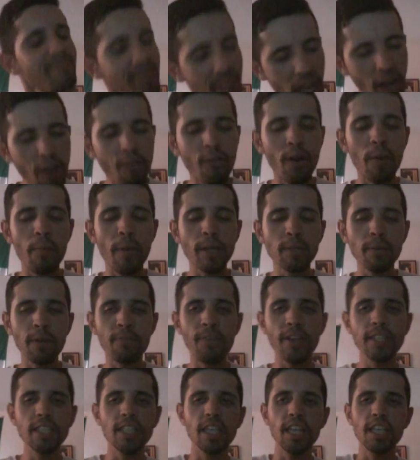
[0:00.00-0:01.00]
Thank you very much, my
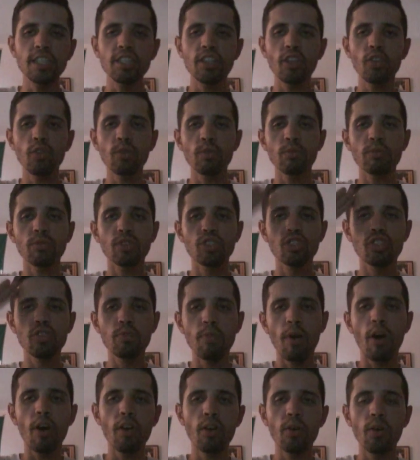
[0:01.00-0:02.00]
friends. See you
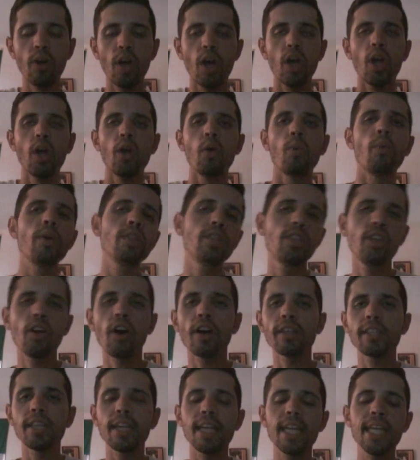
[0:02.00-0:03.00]
tomorrow with the
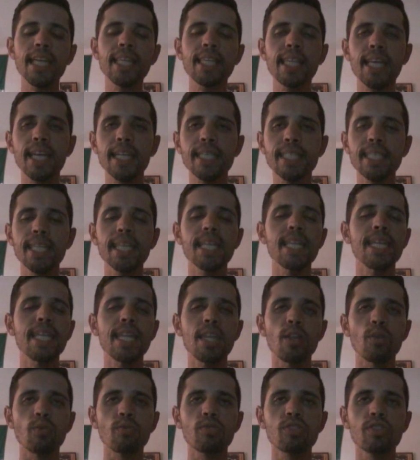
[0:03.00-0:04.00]
other interesting
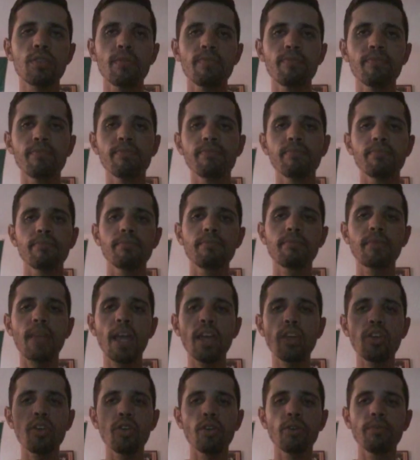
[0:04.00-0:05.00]
news.
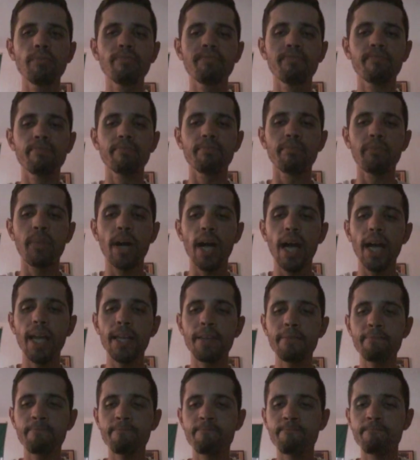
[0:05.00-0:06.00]
Thank you.
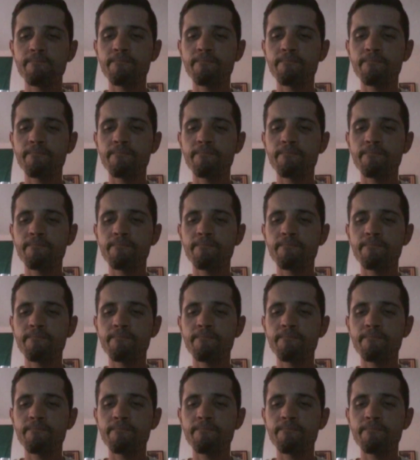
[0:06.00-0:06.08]
Bye.